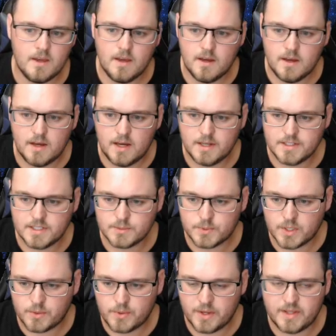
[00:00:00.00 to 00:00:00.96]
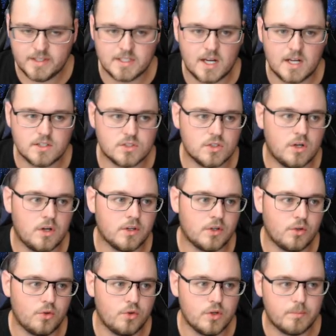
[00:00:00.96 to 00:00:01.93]
I just want to quickly touch
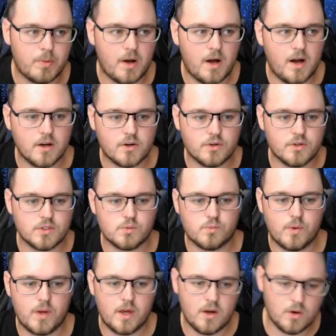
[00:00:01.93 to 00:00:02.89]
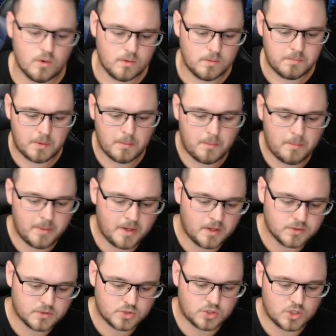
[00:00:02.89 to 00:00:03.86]
on Luke Parker as well. Probably
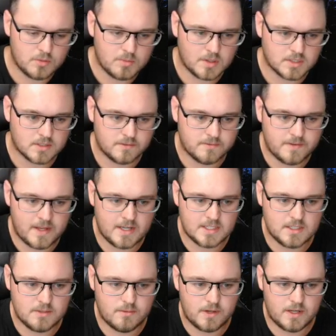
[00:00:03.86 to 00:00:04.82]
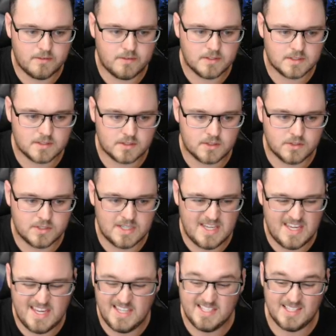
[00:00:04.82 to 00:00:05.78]
not too much of fantasy relevance because
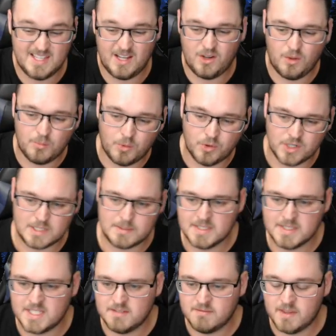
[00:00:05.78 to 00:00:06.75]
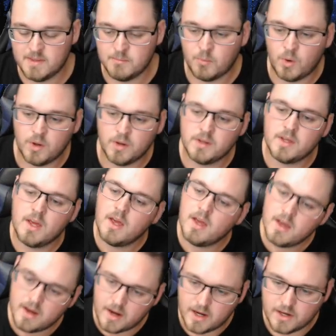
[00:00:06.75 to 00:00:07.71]
he is a lot more expensive than what
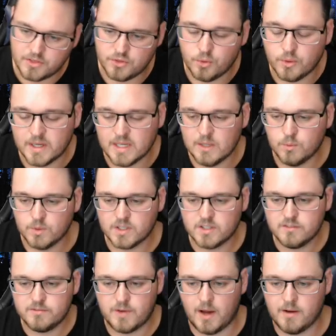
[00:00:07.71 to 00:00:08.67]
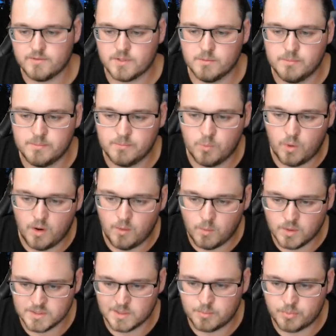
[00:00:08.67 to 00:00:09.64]
I thought he would have after what
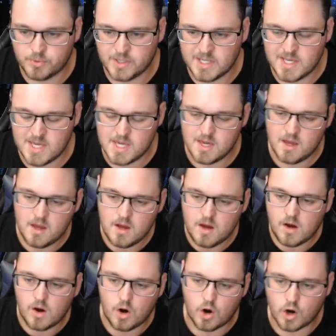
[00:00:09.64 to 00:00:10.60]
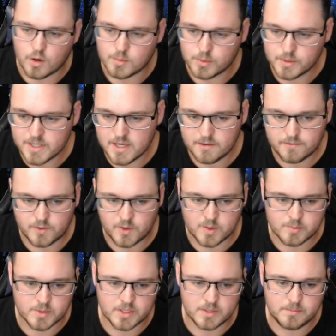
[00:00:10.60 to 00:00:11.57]
was a pretty horrible year for
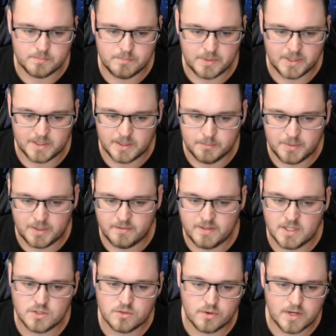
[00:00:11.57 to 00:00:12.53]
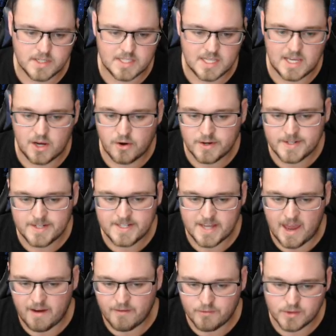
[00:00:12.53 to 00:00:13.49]
him with a bit of injuries. He only
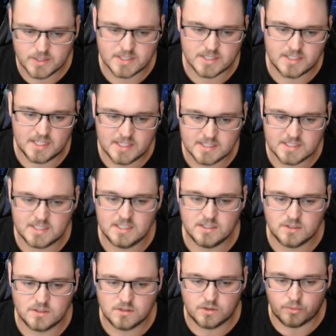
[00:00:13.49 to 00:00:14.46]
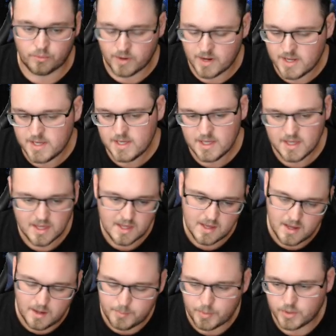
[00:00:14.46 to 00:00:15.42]
averaged 63
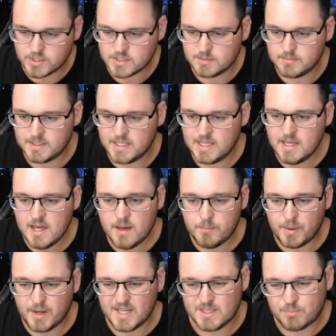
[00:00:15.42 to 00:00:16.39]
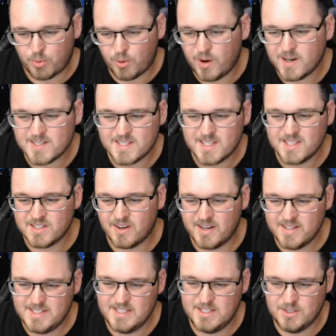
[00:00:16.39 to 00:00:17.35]
approximately, but he's priced at
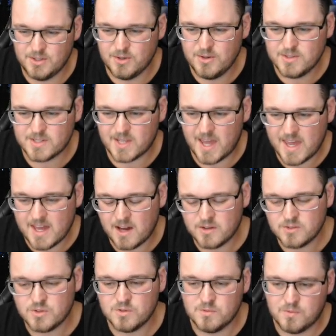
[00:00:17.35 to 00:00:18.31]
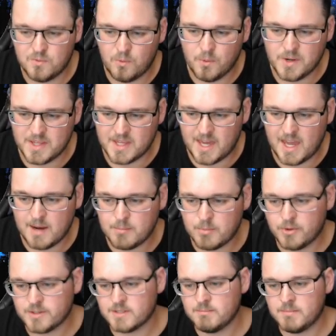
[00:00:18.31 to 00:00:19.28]
92, so 840k
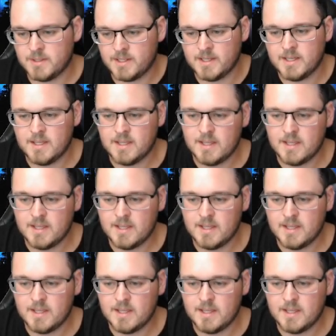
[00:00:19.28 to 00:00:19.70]
approximately.